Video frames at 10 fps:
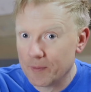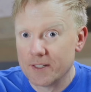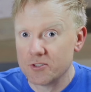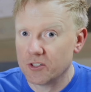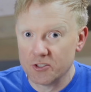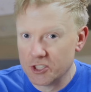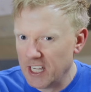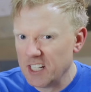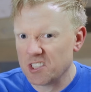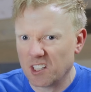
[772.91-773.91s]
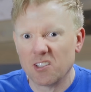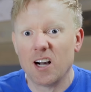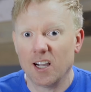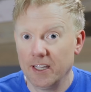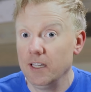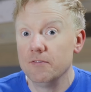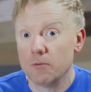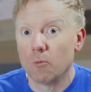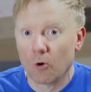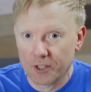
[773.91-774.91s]
because you can change the clock
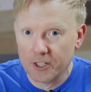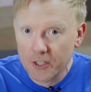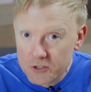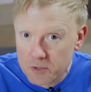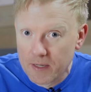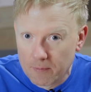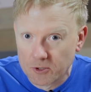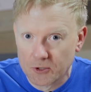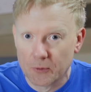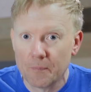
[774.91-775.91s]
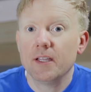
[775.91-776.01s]
even more than you used to be able to.